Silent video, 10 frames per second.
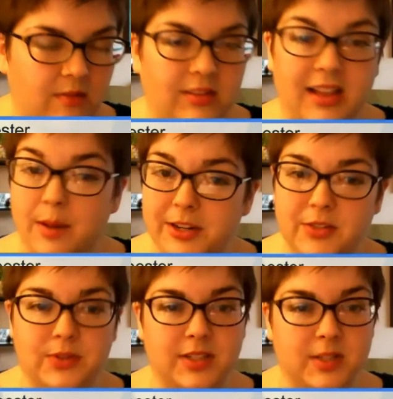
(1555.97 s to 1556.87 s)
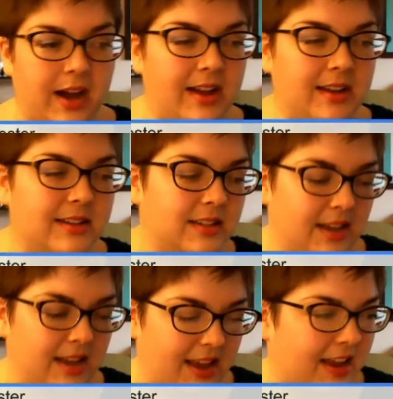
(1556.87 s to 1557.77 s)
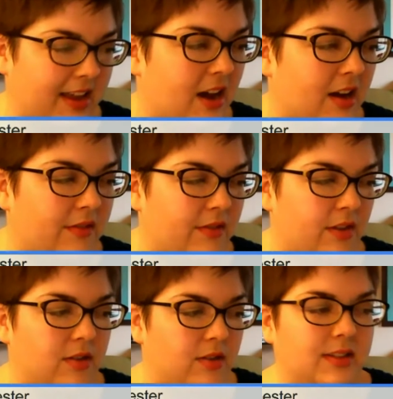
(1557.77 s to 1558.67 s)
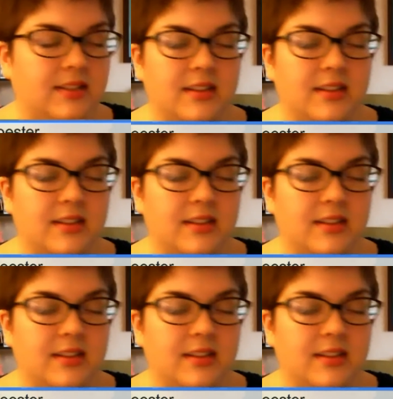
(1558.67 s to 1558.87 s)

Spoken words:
libraries respond, and of those,